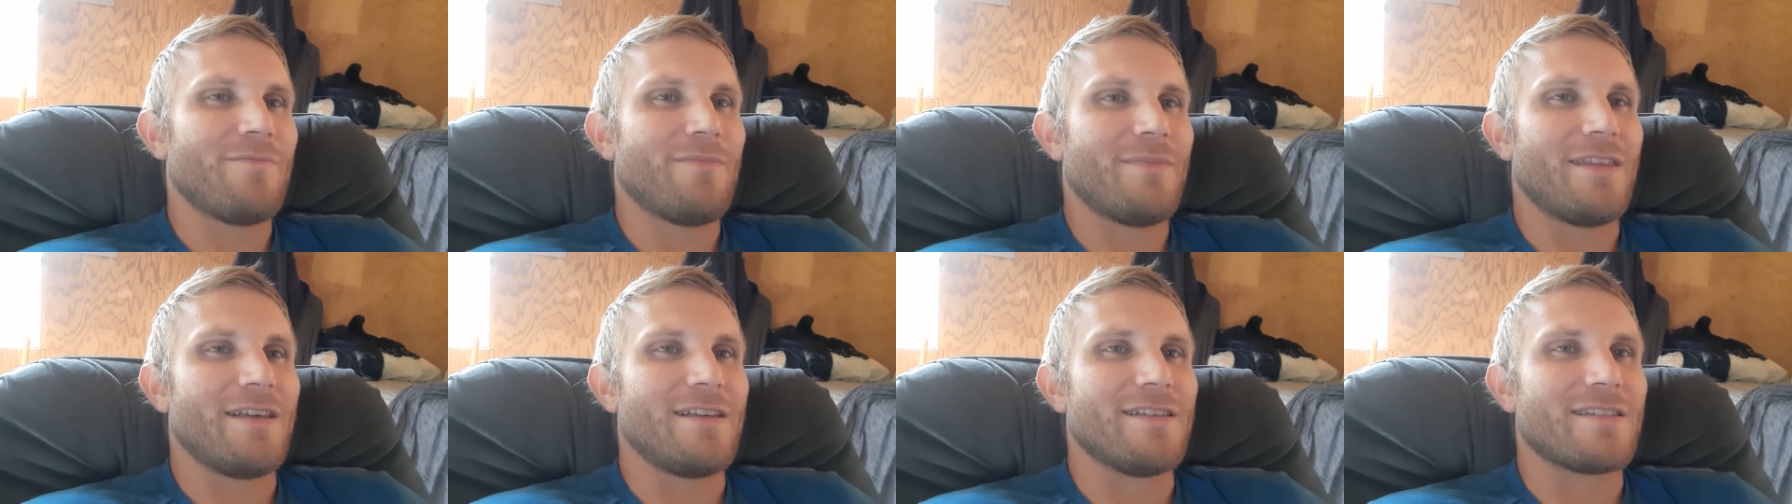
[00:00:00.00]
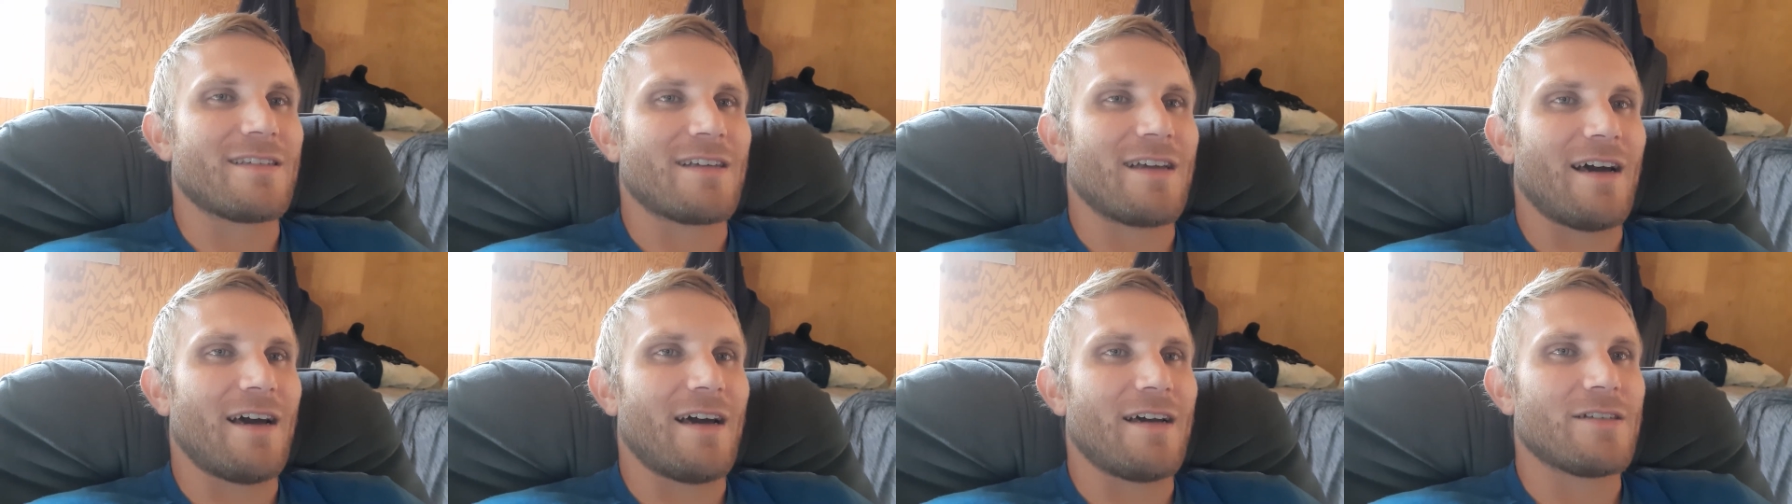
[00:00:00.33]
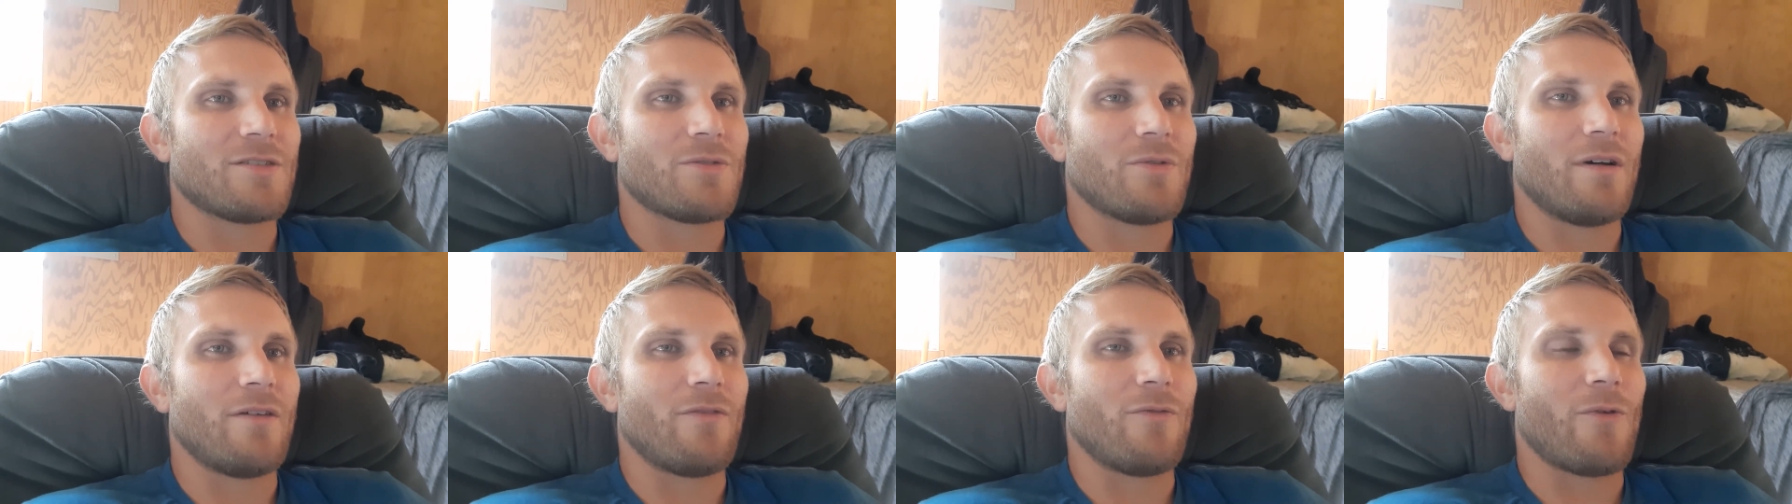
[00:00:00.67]
these
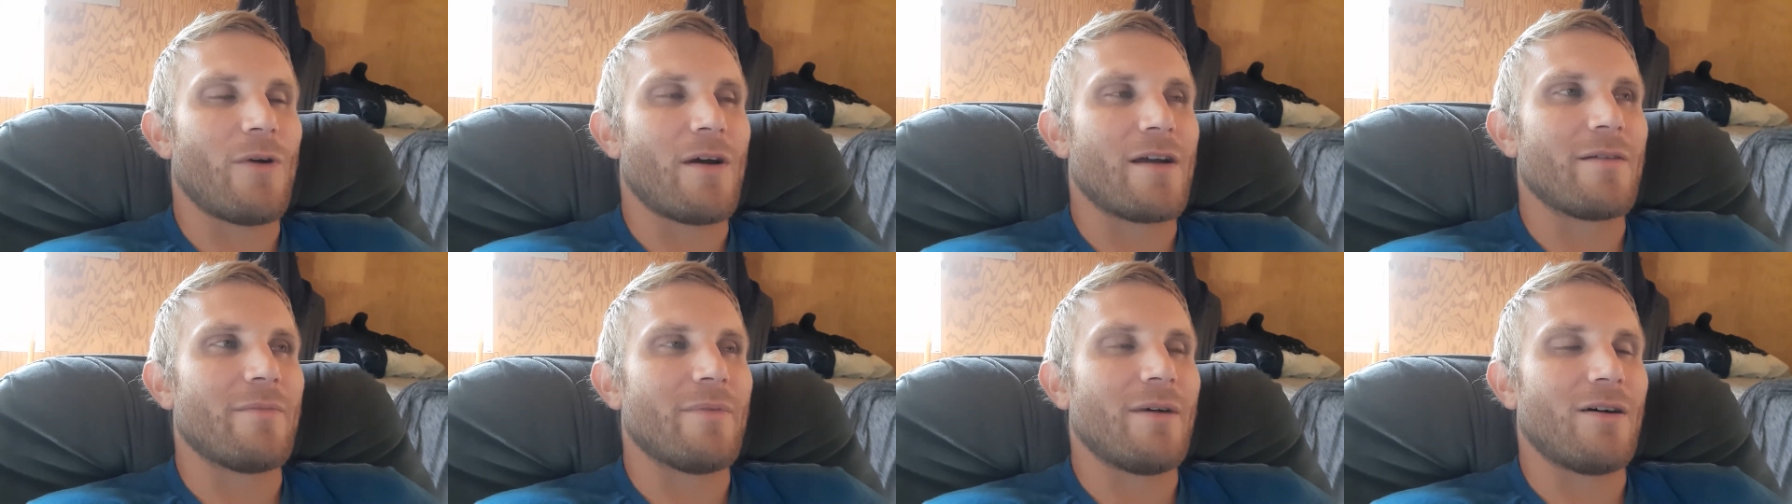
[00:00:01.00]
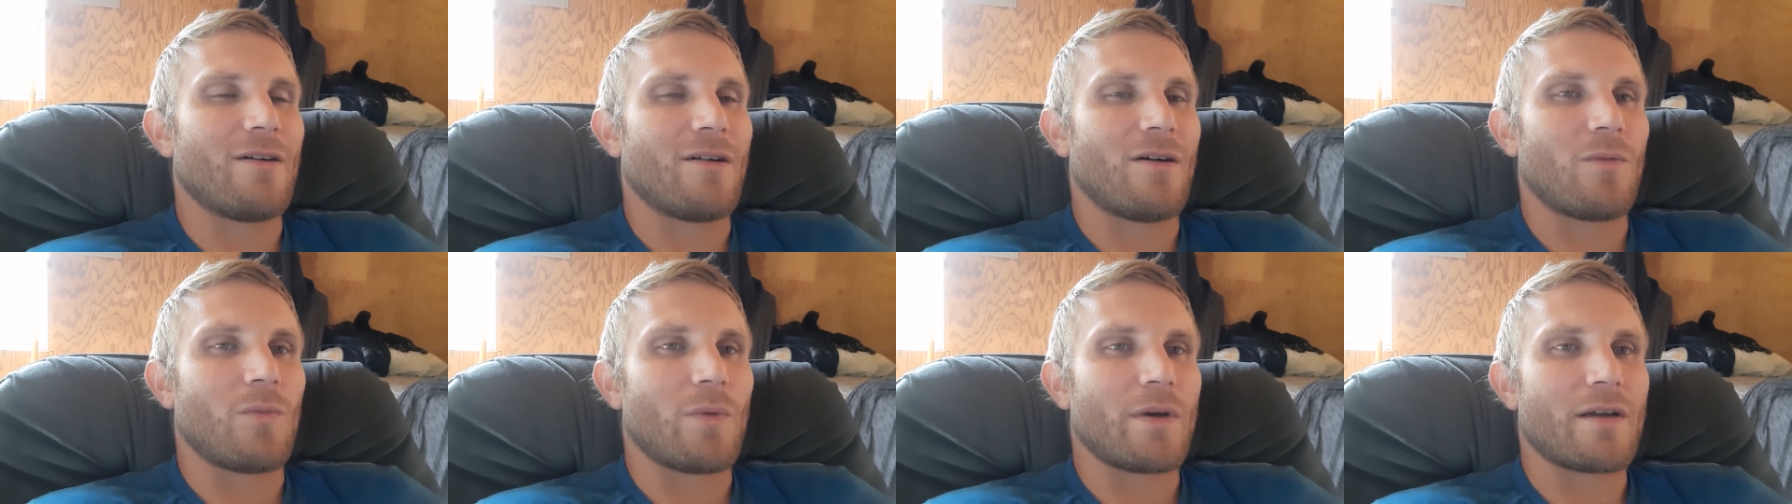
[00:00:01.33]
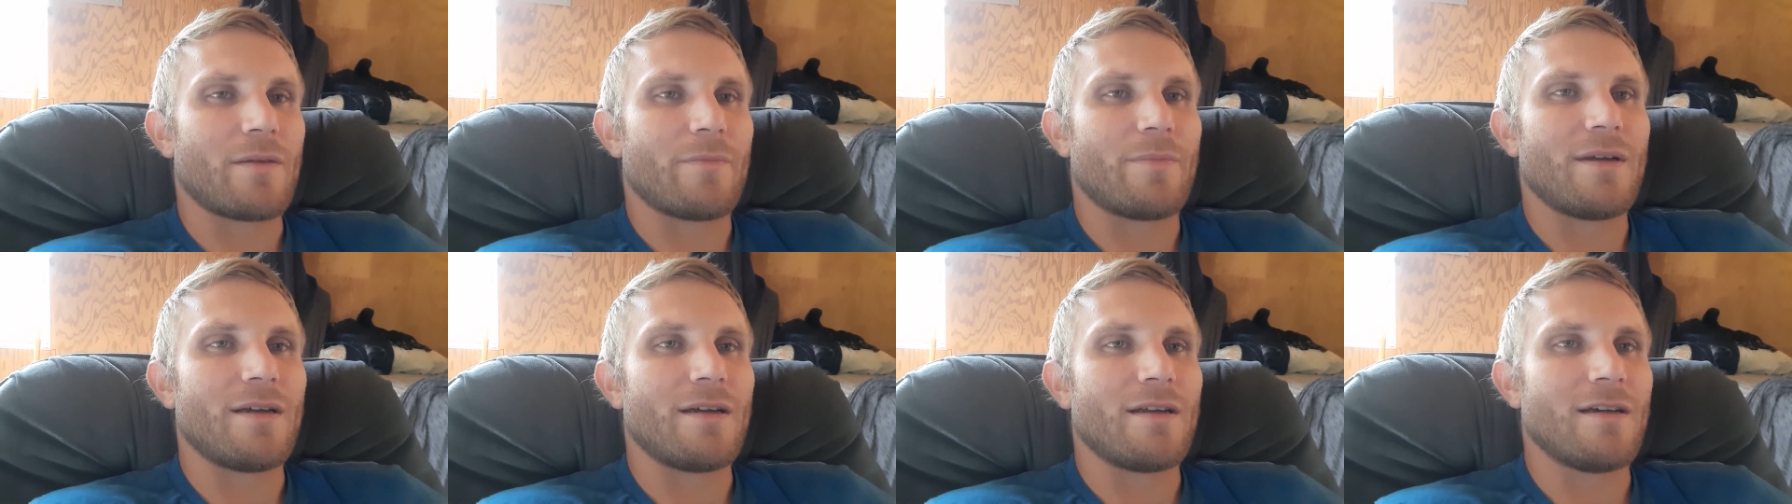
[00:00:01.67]
guys who I've read about on
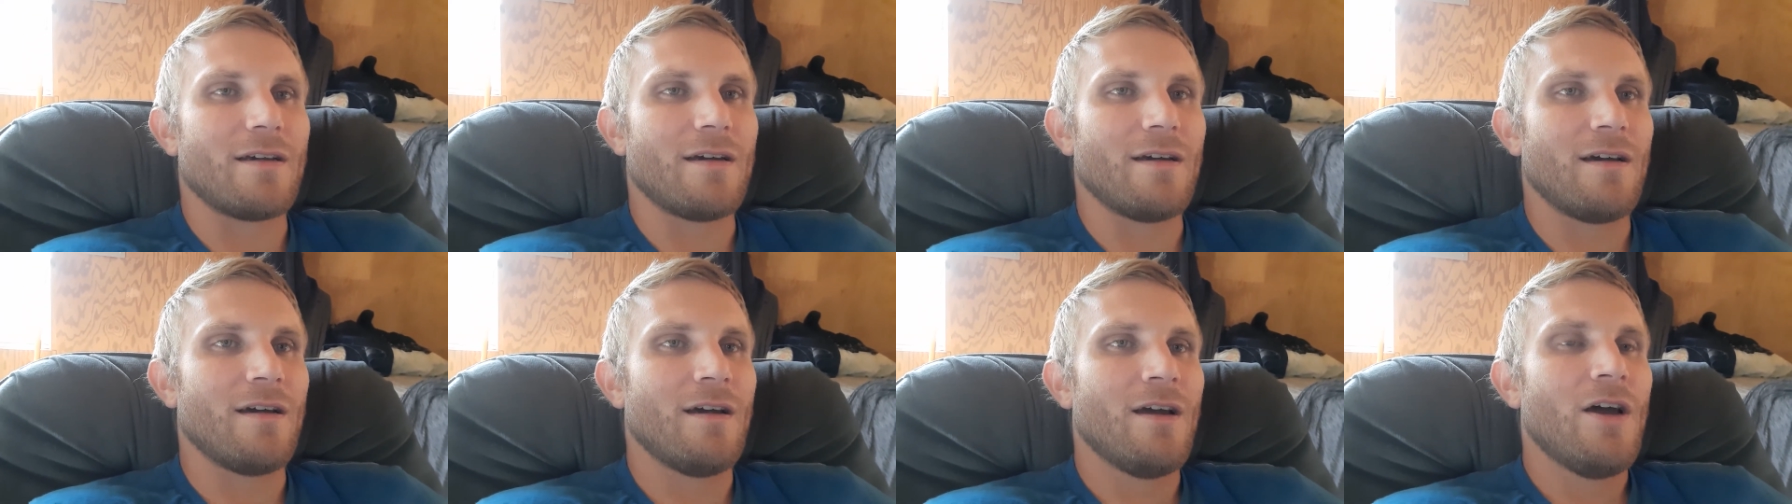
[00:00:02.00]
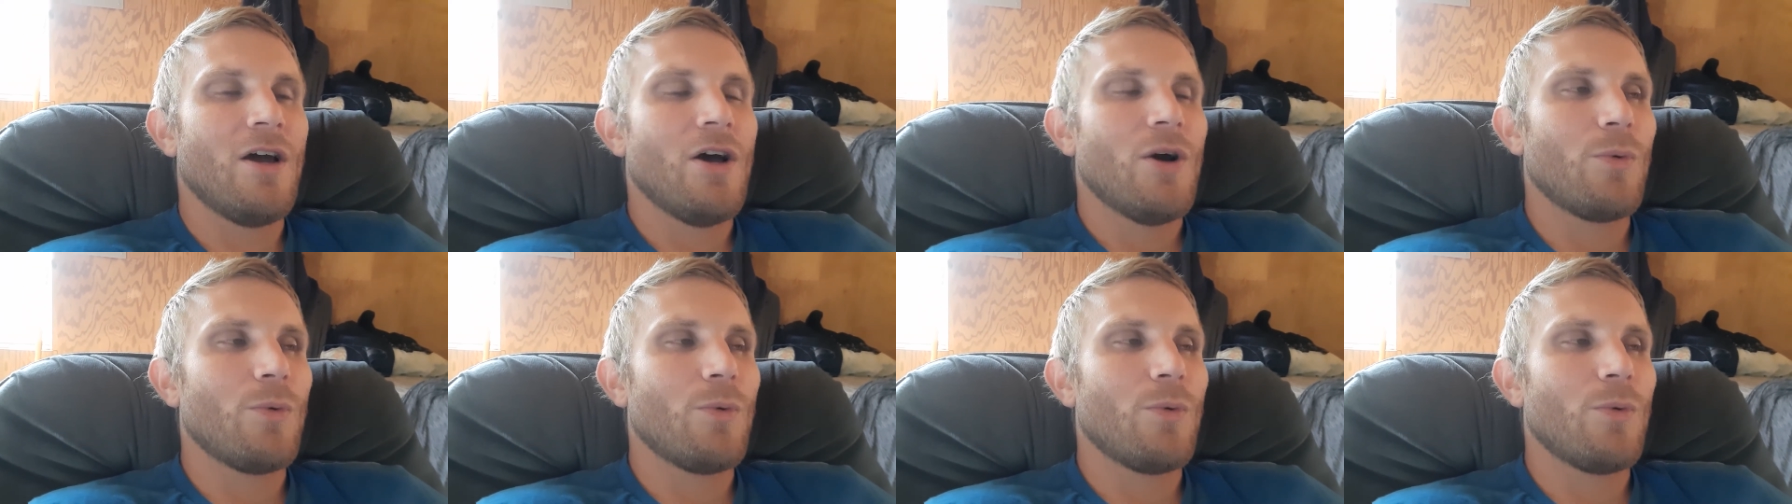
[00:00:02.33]
Wikipedia.